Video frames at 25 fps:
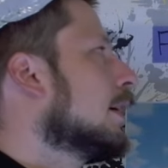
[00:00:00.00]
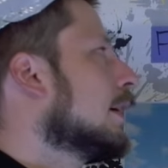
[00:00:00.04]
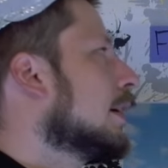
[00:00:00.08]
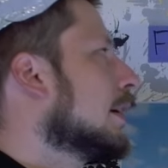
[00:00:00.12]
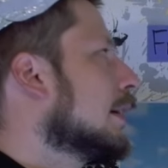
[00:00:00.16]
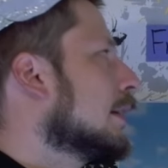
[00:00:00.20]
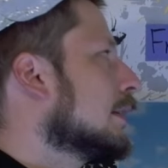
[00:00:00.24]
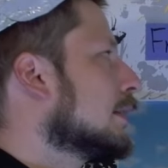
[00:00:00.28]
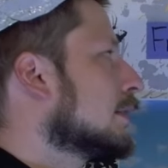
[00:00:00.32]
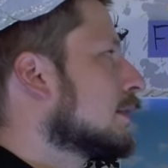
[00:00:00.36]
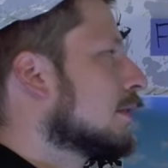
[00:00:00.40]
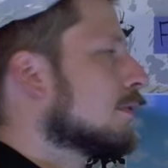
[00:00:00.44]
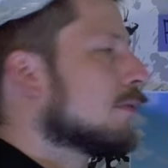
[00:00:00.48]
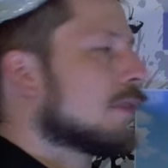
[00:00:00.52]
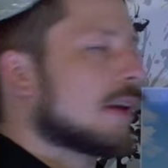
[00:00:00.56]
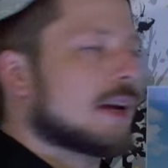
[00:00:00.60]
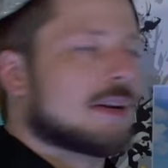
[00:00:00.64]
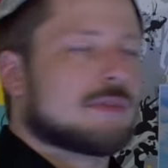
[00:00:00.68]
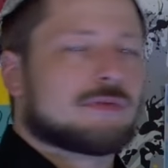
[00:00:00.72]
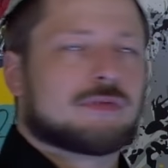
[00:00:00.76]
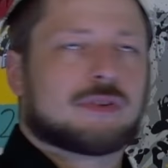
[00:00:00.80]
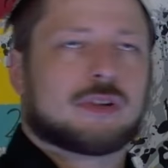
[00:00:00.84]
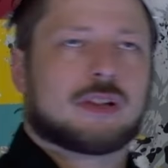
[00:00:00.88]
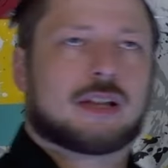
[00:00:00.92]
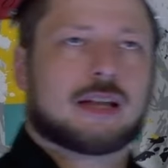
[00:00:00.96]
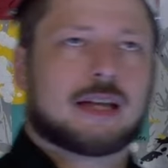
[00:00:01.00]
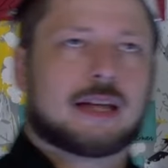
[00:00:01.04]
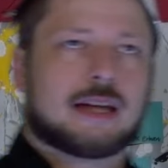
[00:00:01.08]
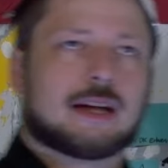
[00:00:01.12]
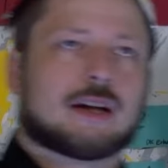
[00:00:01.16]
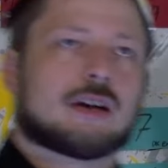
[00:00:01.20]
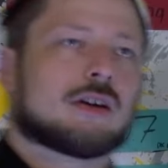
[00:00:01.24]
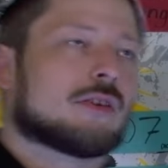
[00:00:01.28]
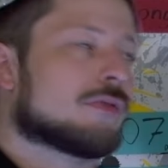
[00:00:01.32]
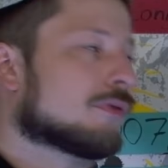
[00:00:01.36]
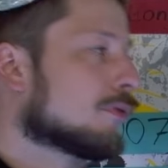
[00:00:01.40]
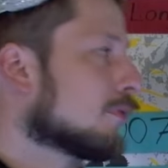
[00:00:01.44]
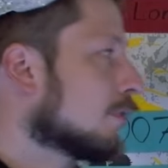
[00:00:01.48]
is the rightful heir
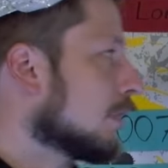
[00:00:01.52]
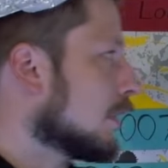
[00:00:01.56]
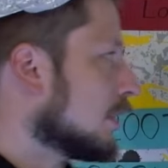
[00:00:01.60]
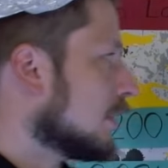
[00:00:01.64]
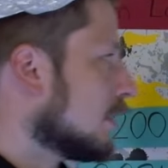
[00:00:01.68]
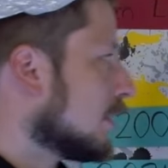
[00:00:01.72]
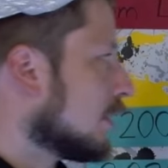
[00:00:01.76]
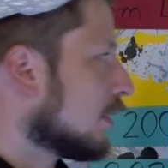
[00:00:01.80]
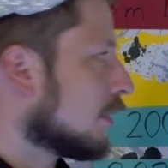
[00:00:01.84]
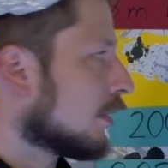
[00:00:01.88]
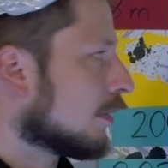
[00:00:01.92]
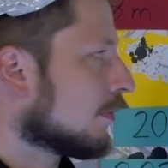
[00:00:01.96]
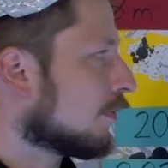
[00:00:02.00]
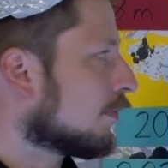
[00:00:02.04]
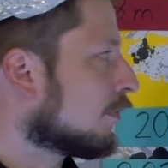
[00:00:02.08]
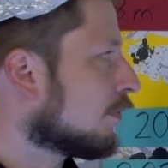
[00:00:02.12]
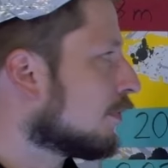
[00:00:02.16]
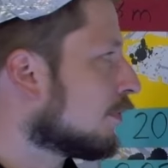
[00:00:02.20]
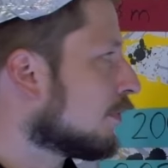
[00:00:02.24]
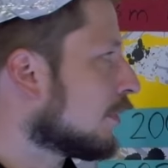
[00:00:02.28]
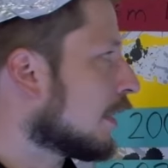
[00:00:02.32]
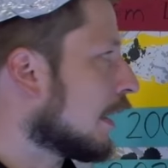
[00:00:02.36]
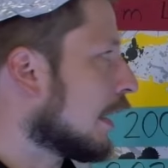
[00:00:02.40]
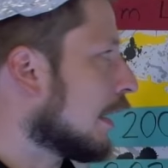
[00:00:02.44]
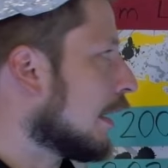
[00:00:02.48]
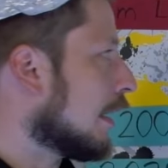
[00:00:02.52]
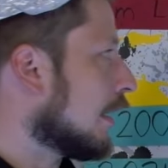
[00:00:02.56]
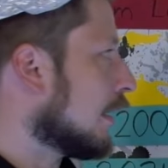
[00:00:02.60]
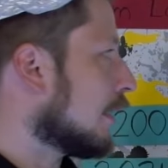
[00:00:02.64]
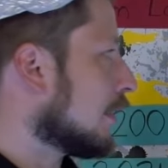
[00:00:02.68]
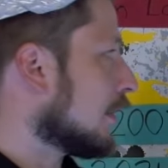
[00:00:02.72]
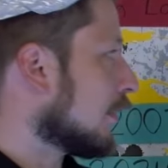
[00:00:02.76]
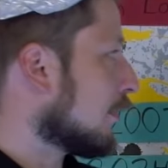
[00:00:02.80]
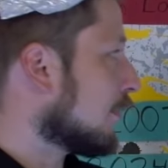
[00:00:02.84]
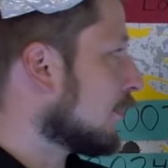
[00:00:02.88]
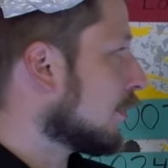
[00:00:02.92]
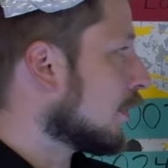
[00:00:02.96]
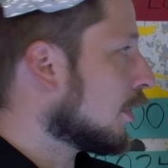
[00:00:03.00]
of Christian
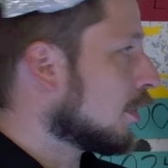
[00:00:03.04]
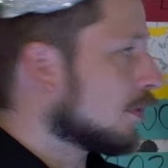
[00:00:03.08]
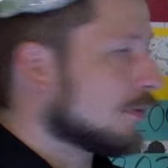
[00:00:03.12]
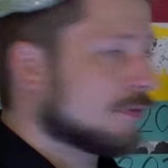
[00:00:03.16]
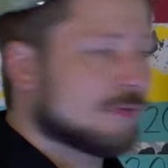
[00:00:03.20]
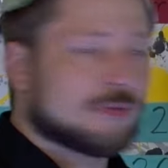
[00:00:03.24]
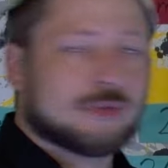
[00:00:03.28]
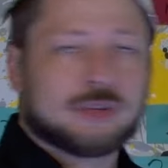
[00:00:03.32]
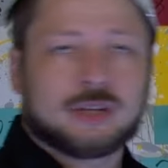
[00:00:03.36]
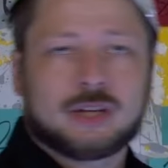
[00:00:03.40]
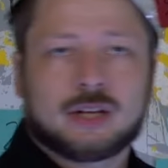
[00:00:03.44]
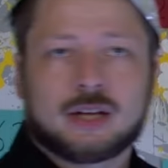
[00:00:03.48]
IV,